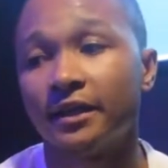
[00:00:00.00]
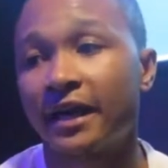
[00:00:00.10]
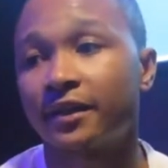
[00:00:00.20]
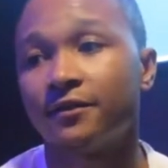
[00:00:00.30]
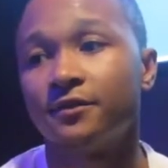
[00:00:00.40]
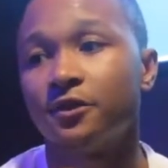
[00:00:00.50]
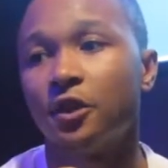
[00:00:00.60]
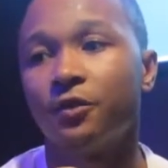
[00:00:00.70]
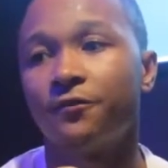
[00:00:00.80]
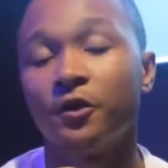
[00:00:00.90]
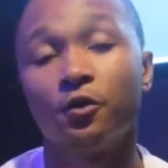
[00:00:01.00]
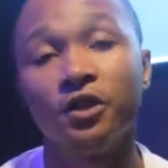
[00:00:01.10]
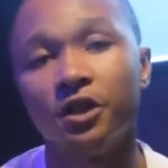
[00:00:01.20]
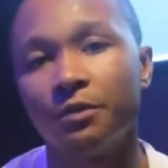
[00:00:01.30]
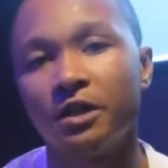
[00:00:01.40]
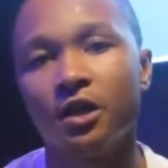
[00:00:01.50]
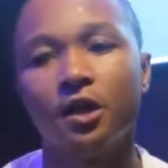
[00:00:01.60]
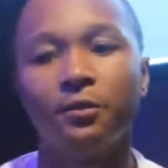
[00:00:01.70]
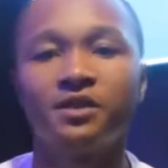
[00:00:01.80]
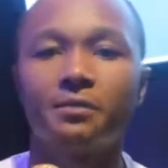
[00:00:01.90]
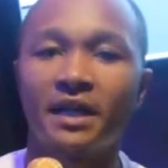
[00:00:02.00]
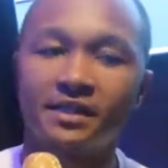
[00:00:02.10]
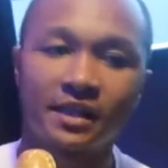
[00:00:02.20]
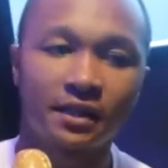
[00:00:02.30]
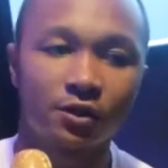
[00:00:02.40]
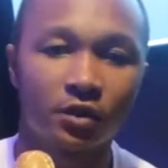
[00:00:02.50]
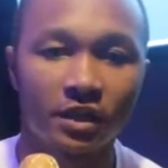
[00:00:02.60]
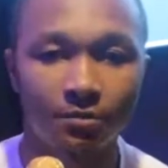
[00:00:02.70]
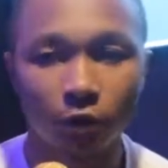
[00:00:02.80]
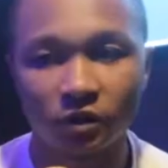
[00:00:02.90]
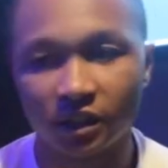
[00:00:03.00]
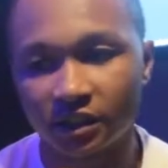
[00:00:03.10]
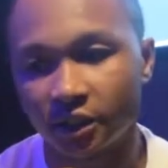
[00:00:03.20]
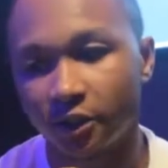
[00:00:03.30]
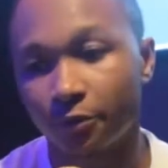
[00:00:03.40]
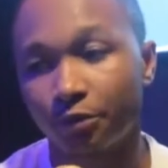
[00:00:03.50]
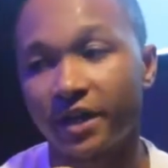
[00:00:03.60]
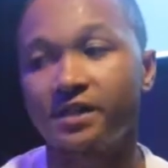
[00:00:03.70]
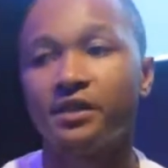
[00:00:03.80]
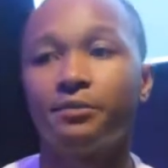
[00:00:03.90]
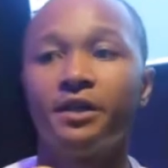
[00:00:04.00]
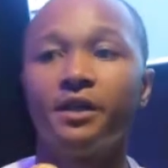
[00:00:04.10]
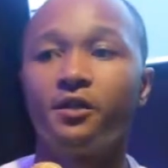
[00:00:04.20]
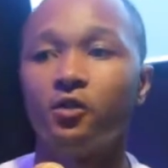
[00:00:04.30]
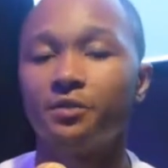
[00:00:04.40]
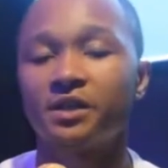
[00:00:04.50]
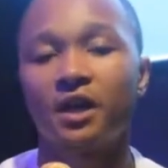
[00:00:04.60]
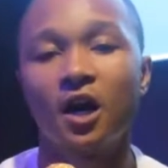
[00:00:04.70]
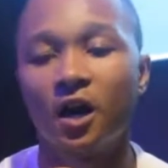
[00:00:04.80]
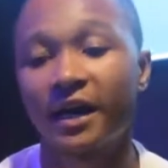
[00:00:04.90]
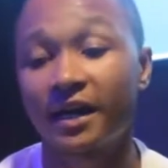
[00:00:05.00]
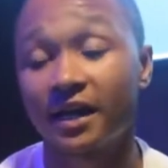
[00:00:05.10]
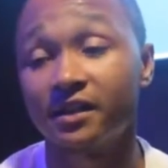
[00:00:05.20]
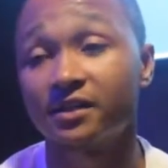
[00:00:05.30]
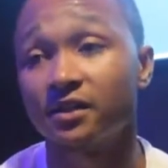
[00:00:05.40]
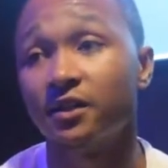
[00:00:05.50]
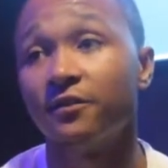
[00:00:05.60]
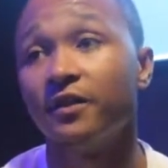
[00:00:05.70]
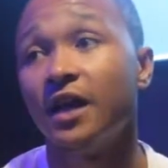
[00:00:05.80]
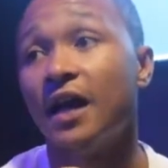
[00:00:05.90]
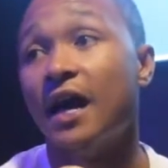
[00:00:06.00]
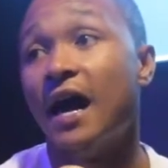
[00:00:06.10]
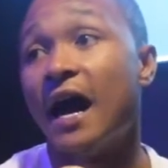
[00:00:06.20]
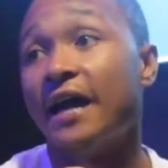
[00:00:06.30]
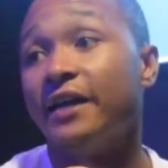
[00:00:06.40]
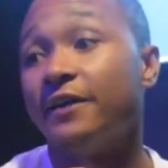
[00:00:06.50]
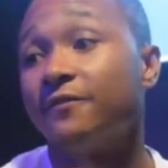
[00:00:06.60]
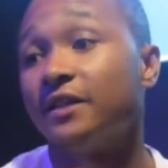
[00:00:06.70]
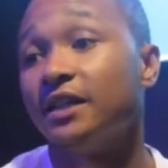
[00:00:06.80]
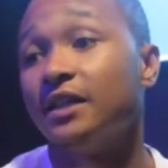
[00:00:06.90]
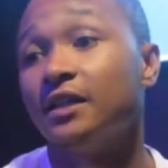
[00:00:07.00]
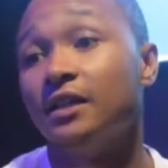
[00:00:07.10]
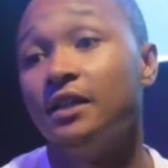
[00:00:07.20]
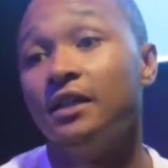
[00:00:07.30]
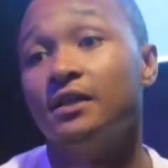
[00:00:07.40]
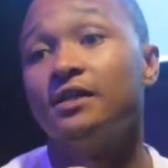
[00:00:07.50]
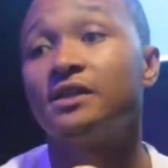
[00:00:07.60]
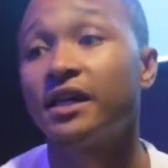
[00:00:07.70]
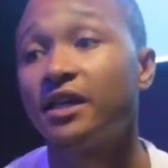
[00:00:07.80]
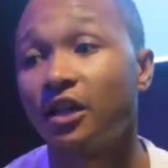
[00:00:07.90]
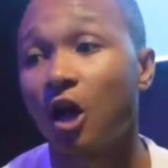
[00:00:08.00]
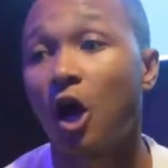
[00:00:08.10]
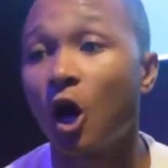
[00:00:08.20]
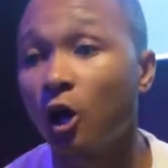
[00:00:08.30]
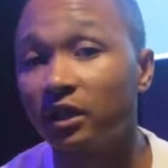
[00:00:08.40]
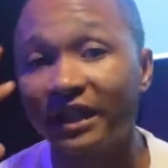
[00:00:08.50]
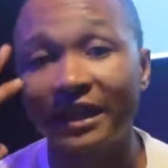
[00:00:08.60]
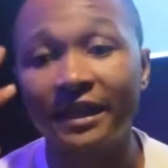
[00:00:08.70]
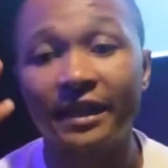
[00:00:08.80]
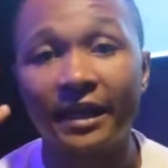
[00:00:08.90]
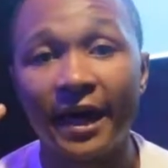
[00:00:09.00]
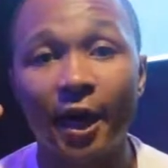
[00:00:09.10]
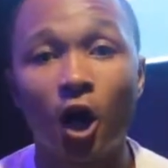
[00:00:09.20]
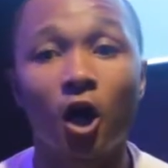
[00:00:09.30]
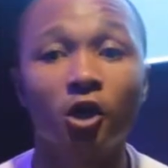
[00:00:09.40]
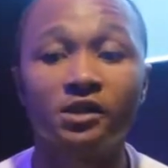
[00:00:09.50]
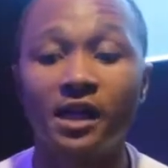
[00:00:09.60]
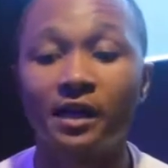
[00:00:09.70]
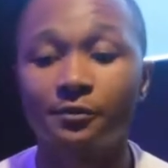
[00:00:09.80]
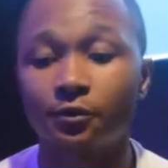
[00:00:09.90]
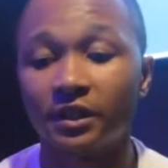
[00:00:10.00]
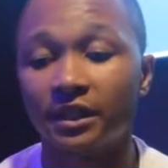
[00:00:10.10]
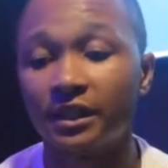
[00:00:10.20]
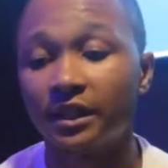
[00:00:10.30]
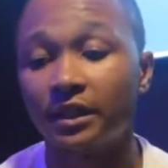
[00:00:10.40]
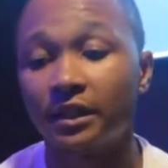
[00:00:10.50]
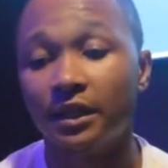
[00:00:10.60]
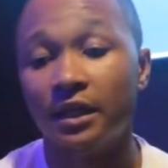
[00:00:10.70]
I can, you know, it feel good to be up when somebody telling you that the music is good or praising it. But you know what I'm saying? All that kind of stuff, I definitely just take it all in at all times, really, and